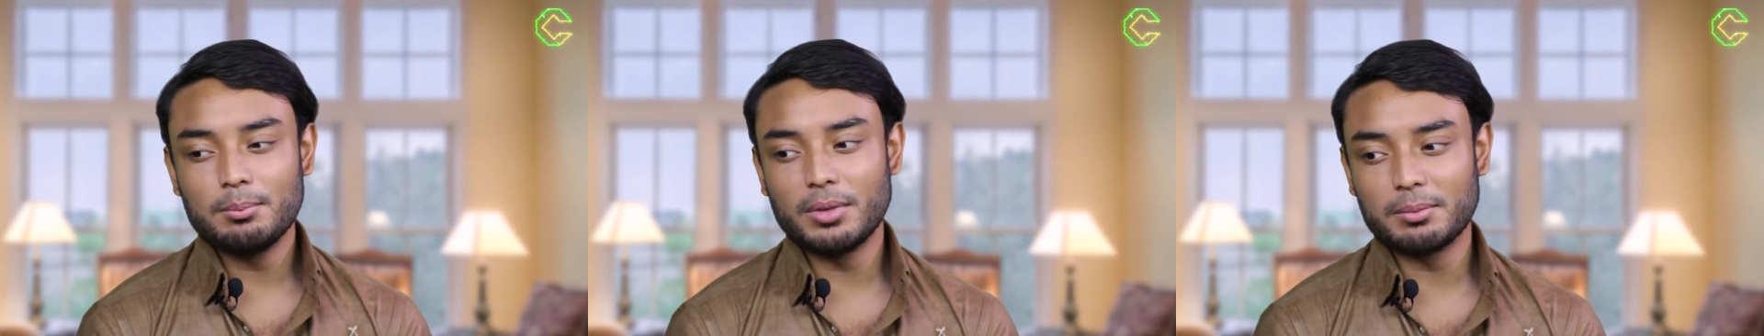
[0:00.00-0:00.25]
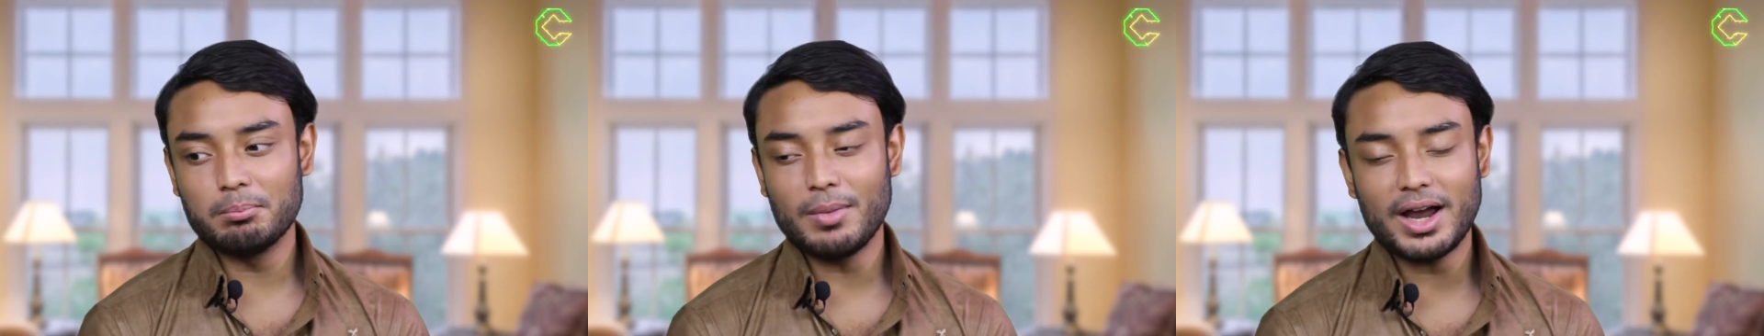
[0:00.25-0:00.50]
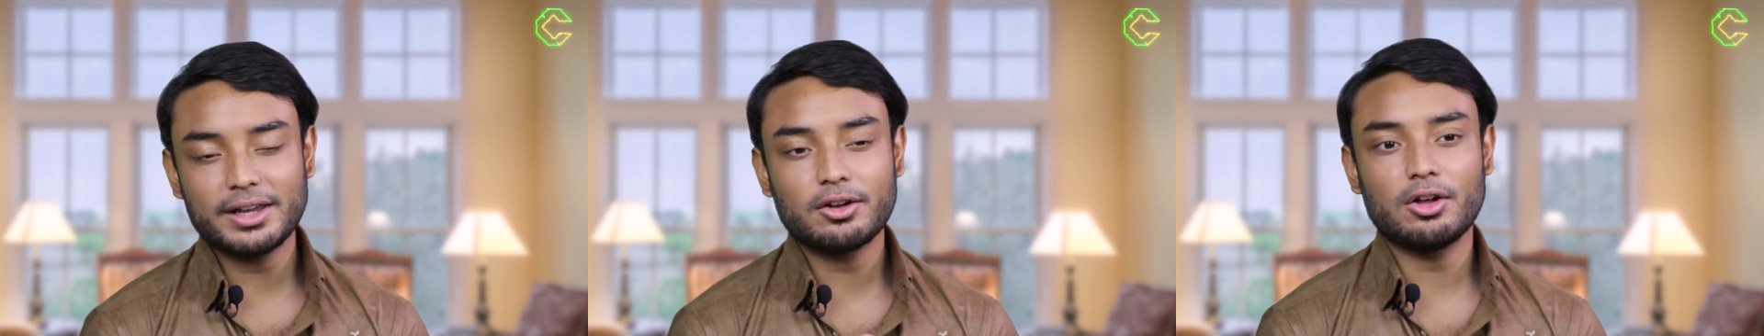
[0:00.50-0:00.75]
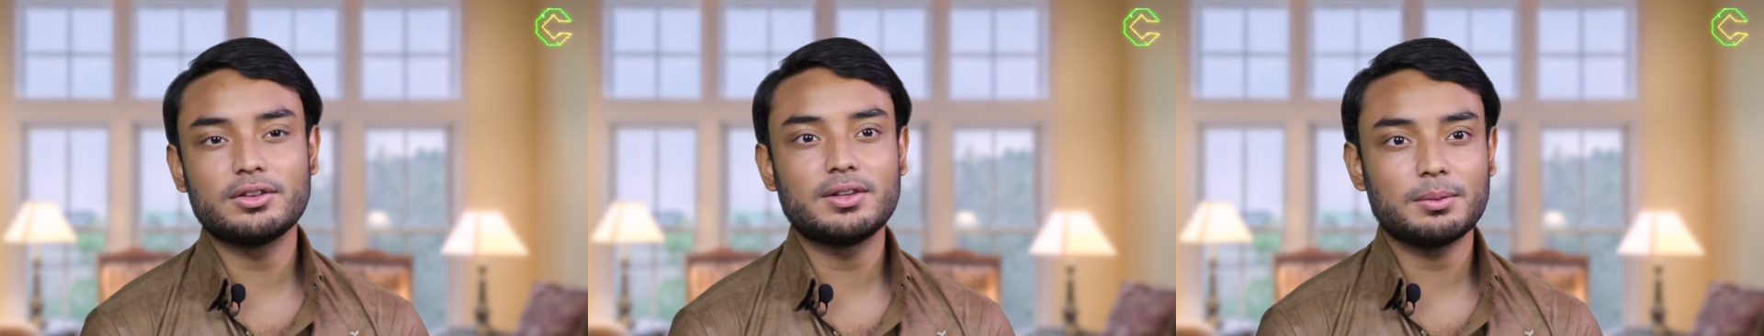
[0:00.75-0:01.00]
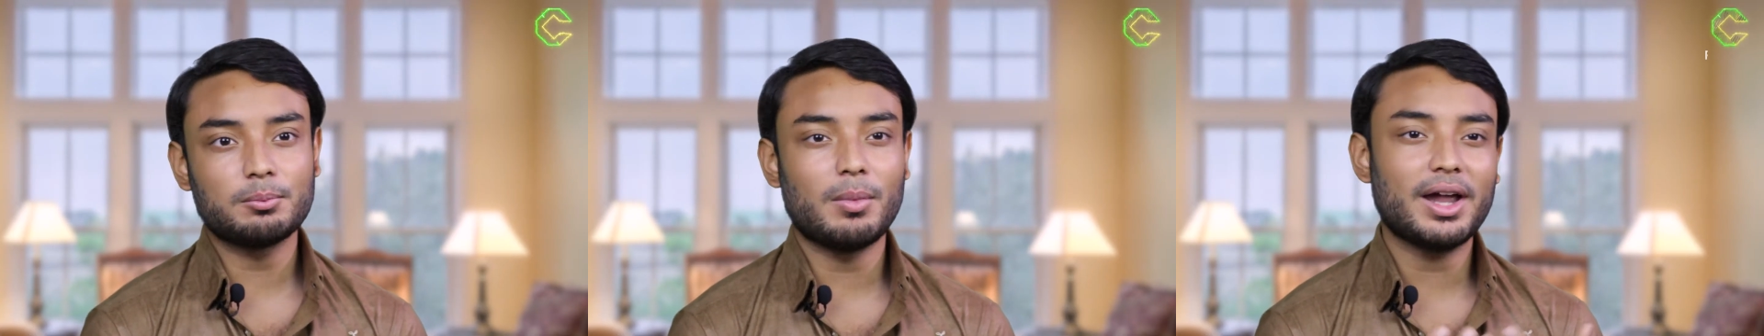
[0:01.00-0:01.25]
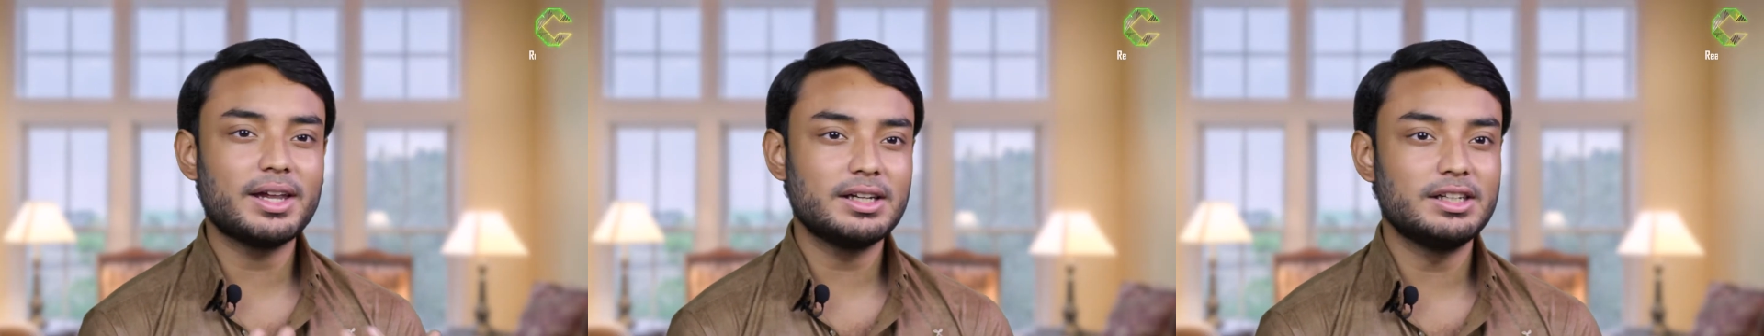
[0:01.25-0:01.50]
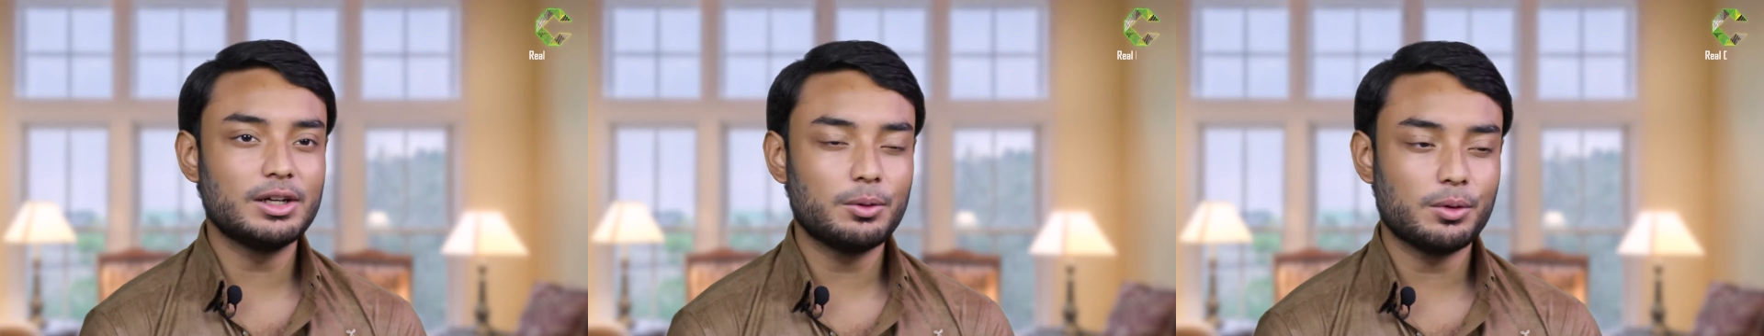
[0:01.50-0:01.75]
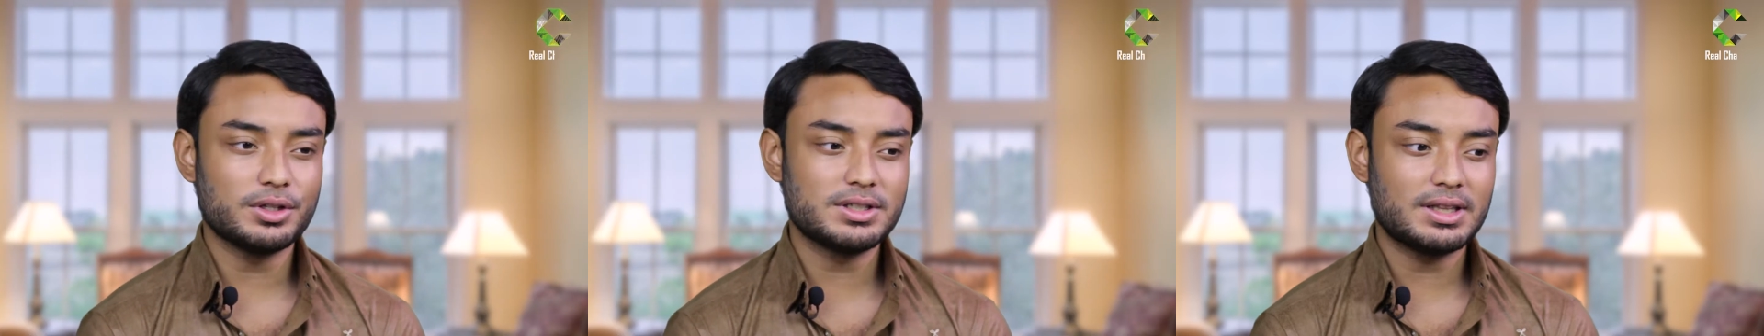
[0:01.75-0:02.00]
But my concept, my
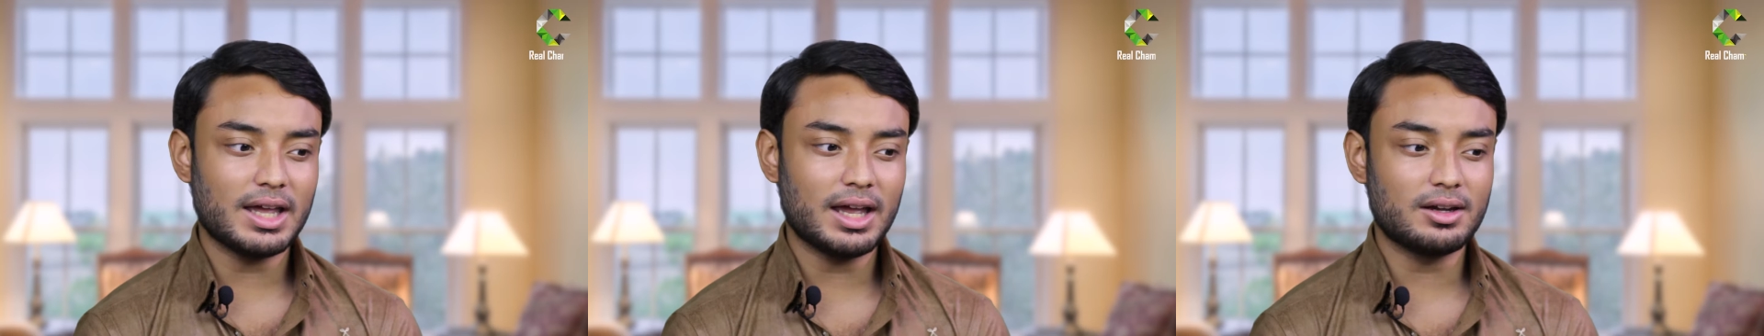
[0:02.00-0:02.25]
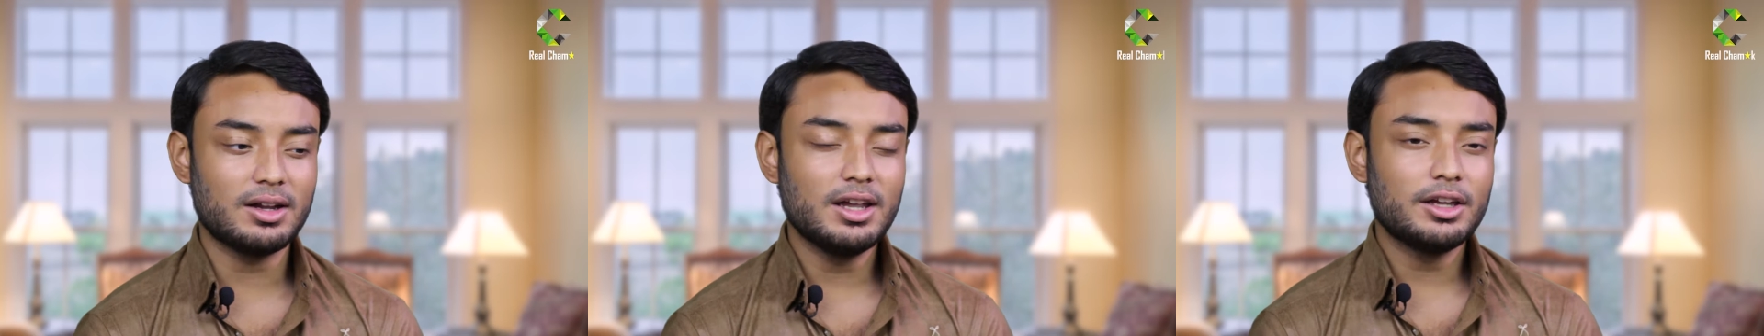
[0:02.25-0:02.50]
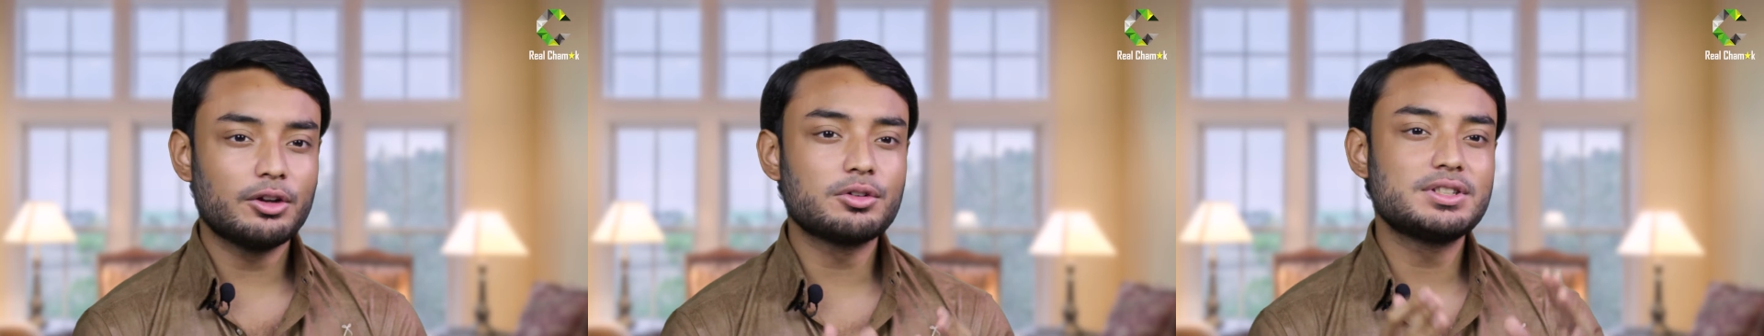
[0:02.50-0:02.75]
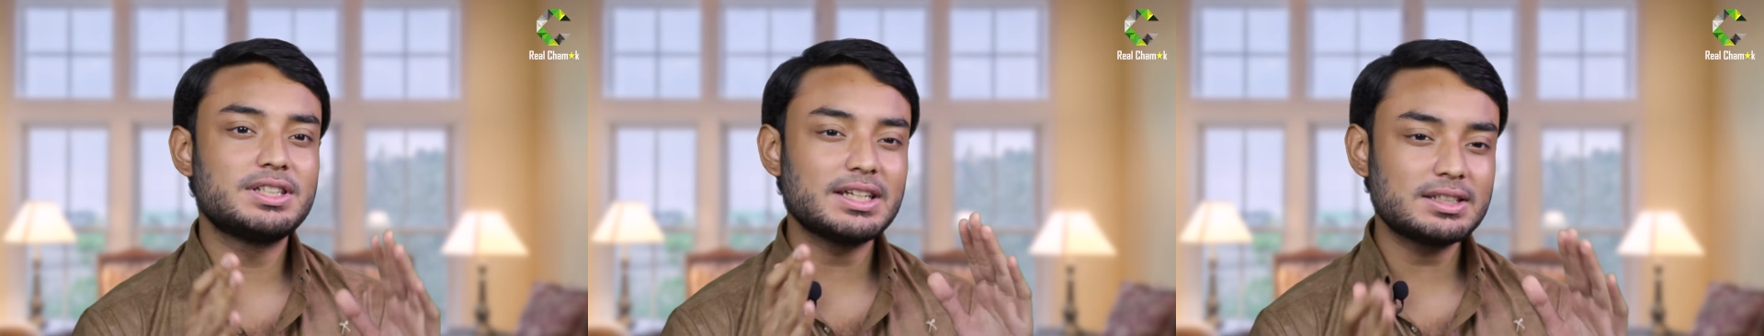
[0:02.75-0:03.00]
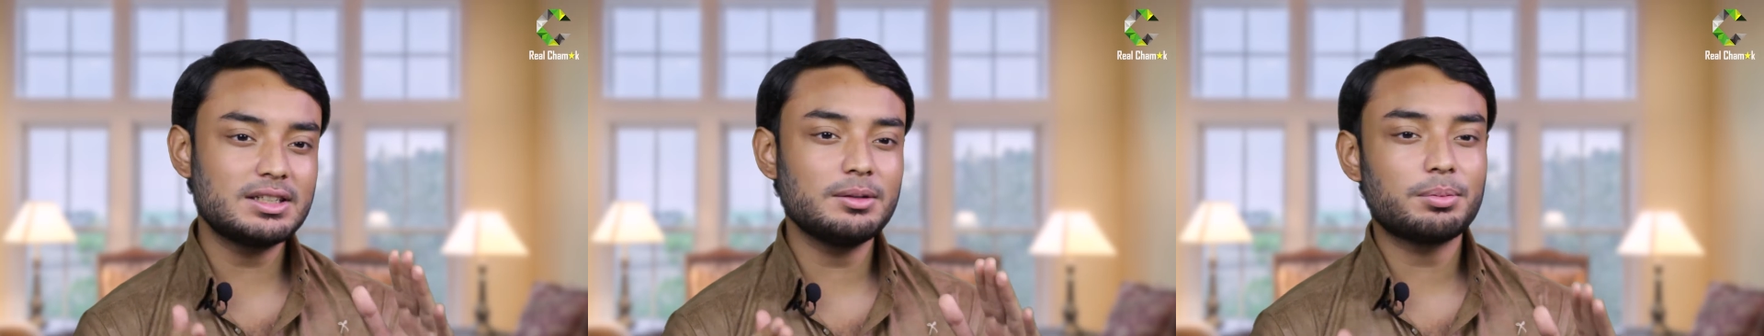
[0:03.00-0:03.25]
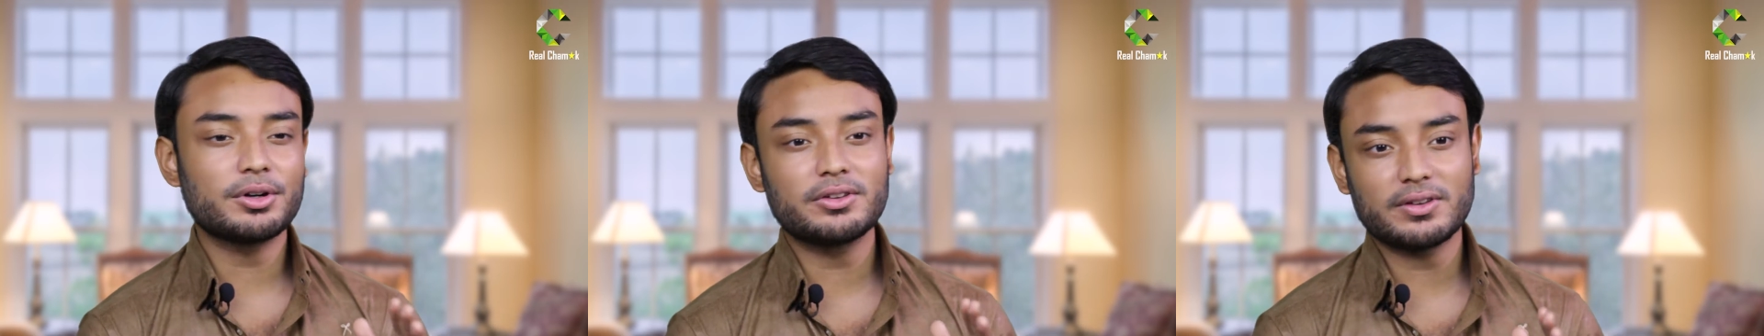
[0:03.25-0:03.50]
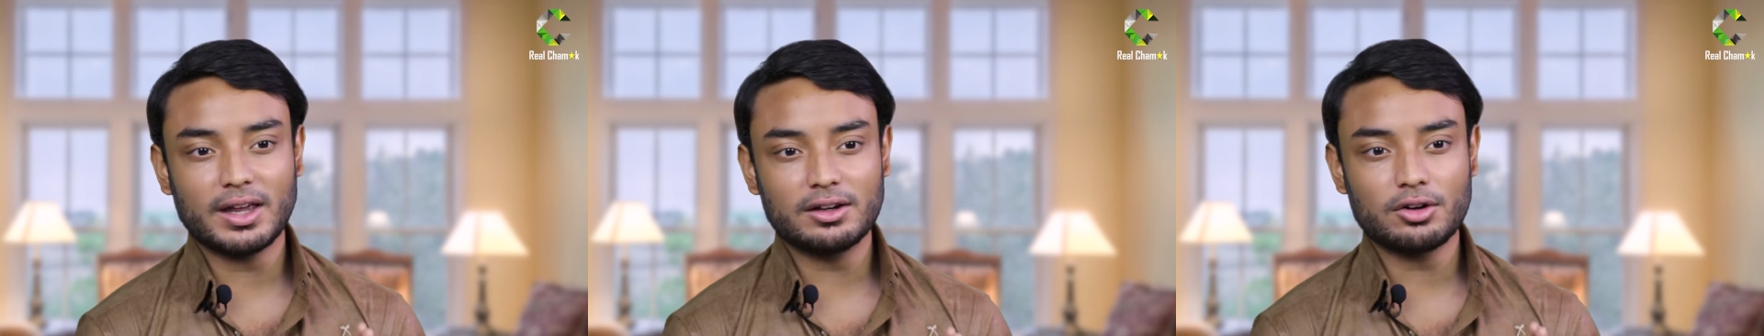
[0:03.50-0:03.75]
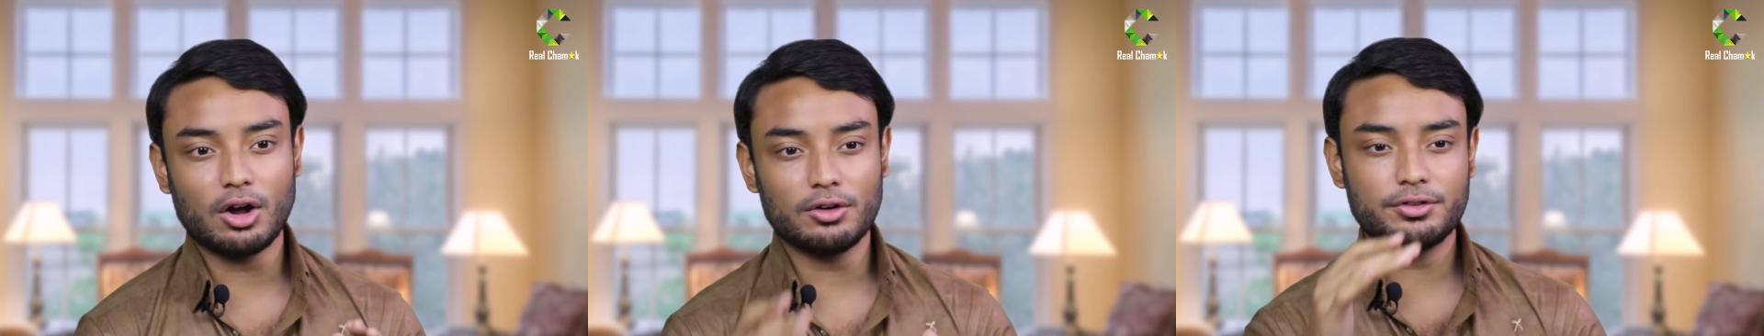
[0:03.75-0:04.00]
idea was that, you know,
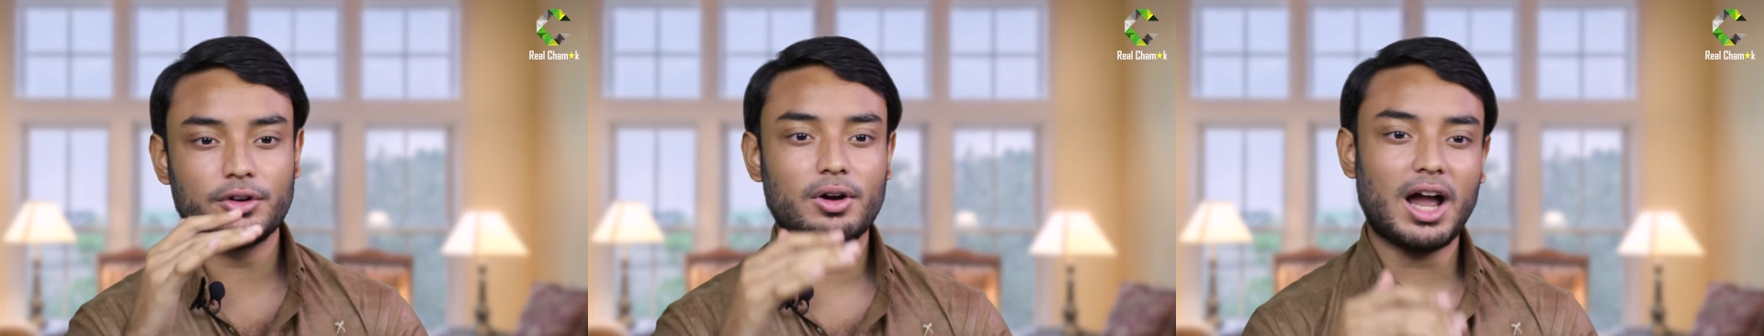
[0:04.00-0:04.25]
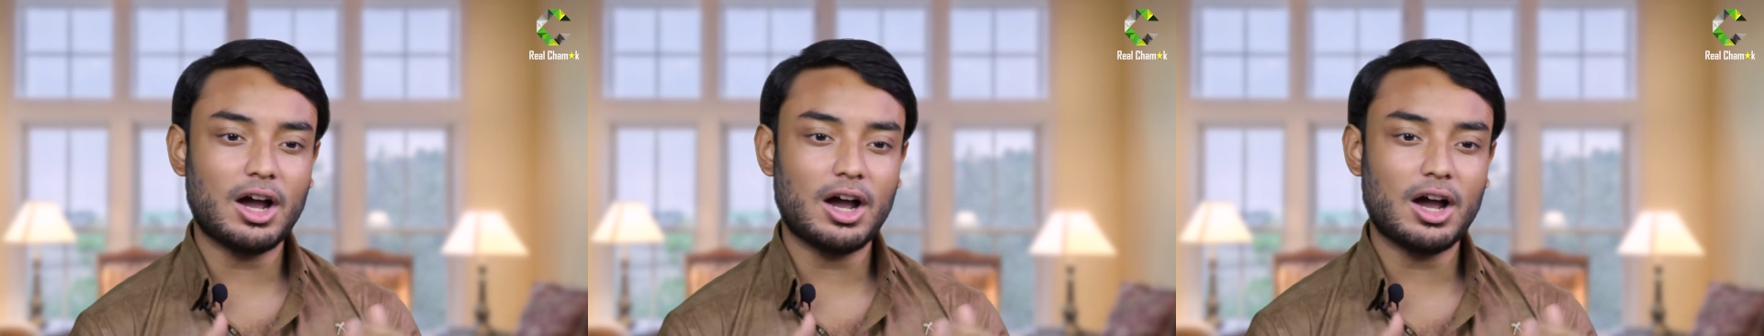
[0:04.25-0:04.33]
60% of your